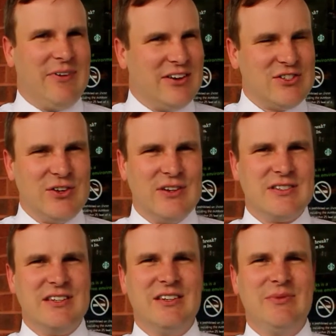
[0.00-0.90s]
Our
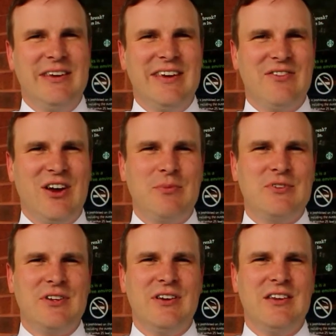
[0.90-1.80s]
students need to be given
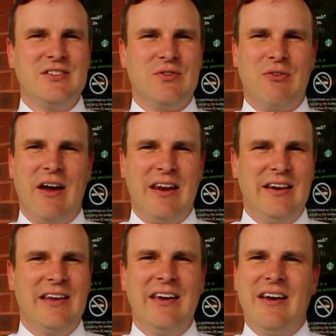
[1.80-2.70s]
opportunities for
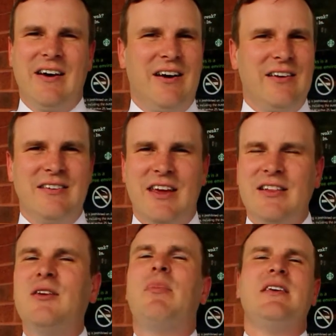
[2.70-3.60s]
writing on a
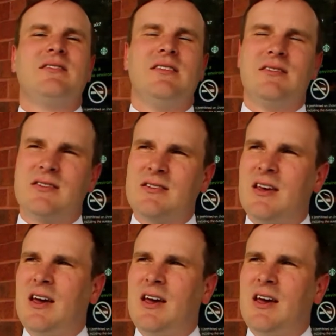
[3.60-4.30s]
daily basis.